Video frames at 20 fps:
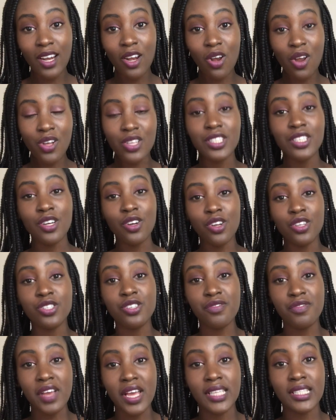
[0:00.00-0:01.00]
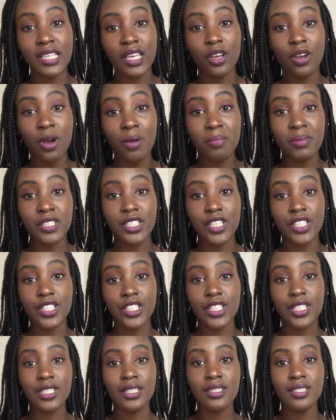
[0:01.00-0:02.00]
Lots and lots of essay
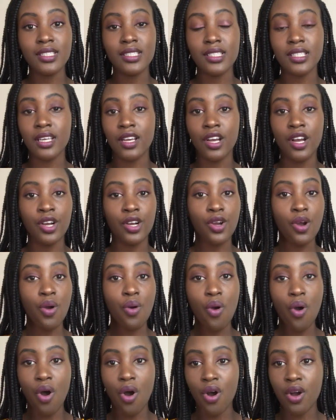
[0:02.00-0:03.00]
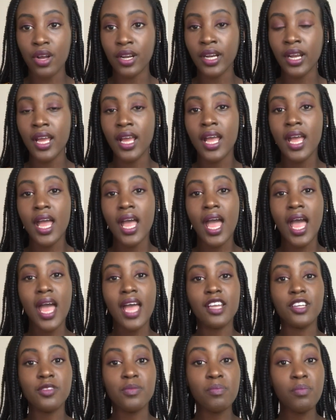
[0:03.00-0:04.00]
competitions go on,
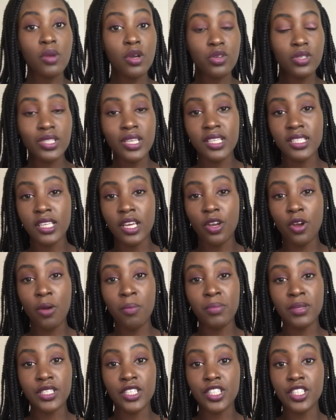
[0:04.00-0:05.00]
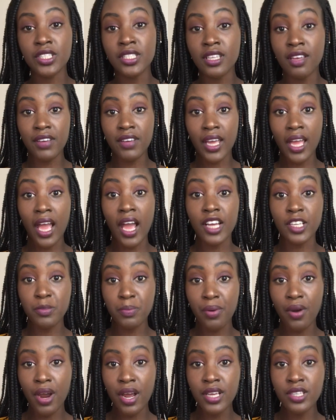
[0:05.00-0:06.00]
and most essay competitions cash
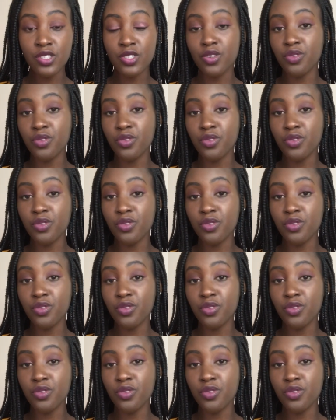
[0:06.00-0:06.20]
prize.